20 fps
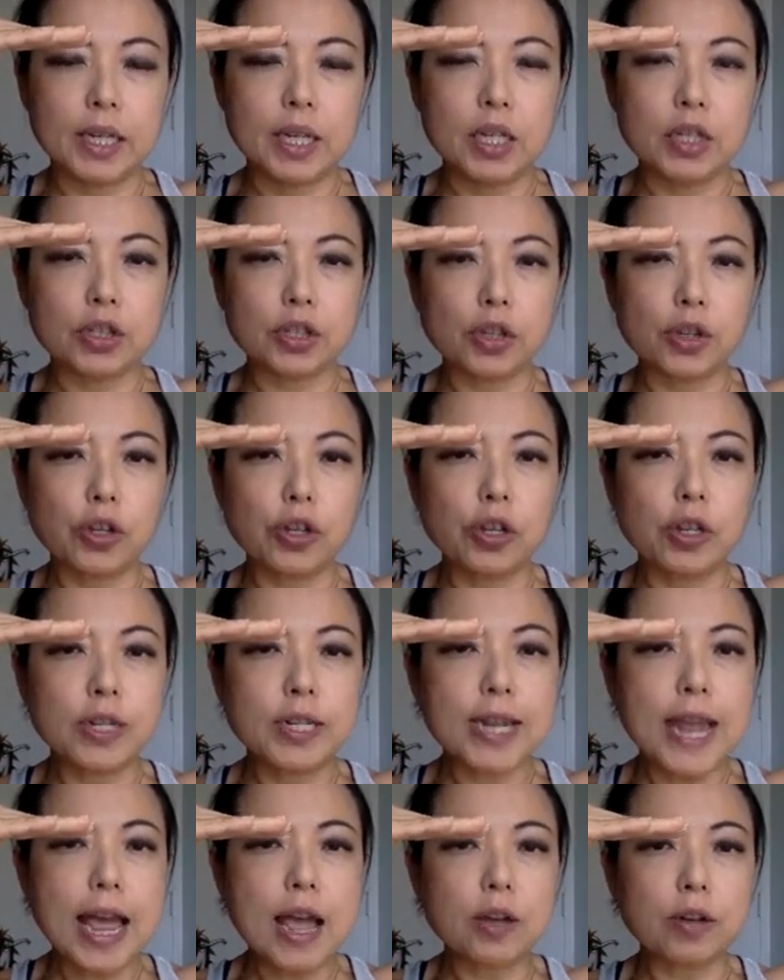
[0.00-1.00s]
So you
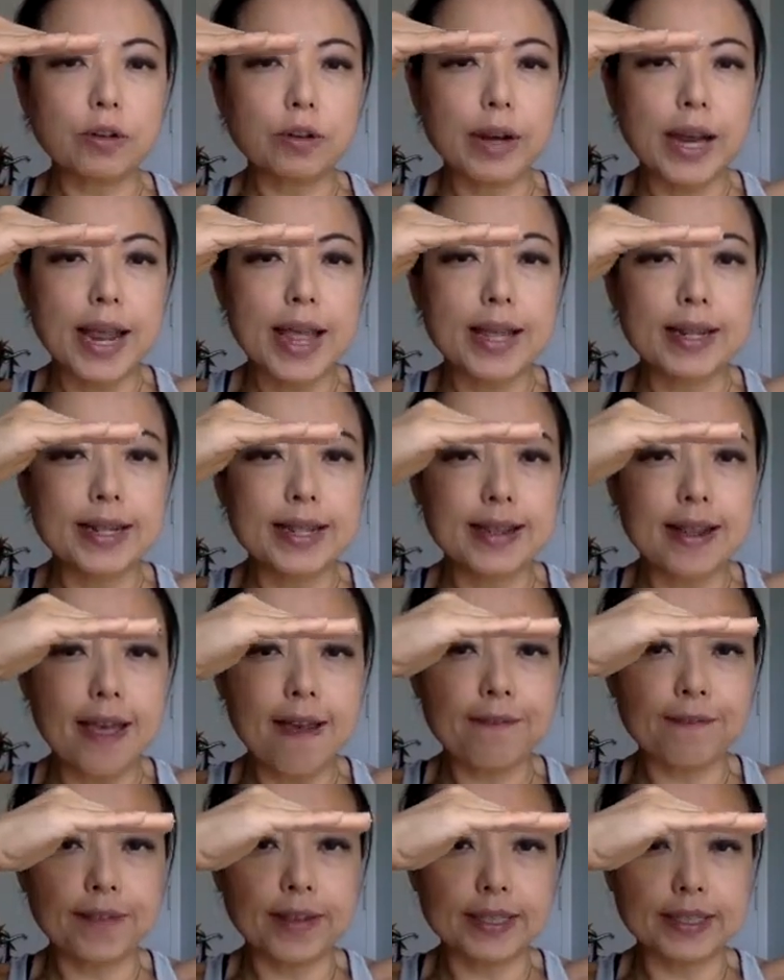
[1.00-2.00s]
now create a
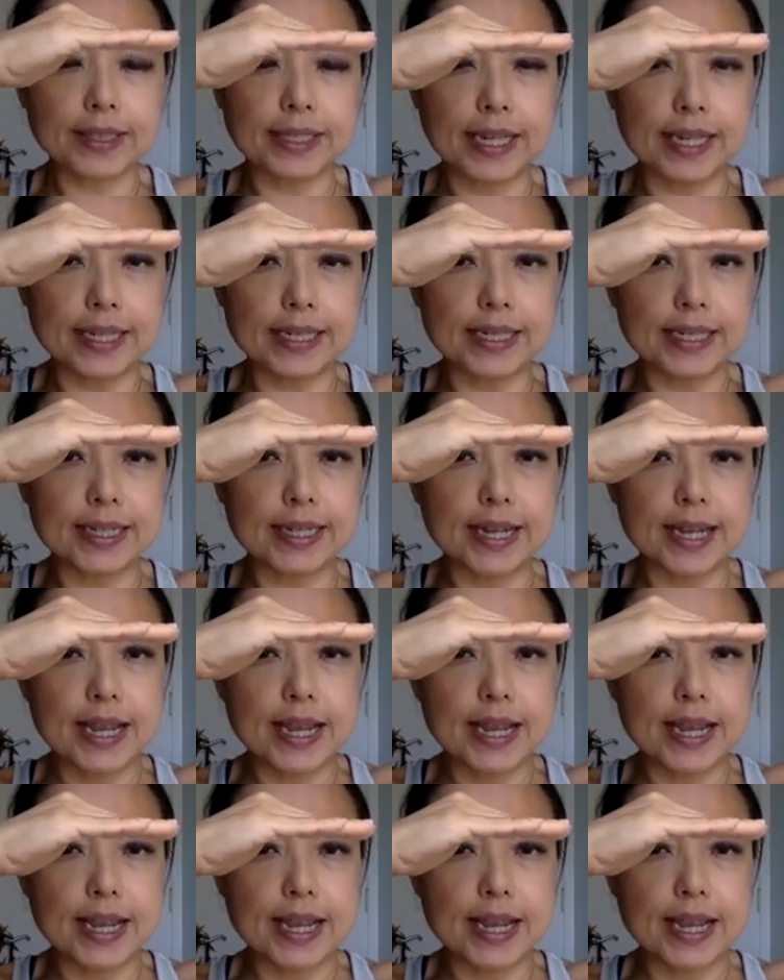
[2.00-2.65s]
deficit.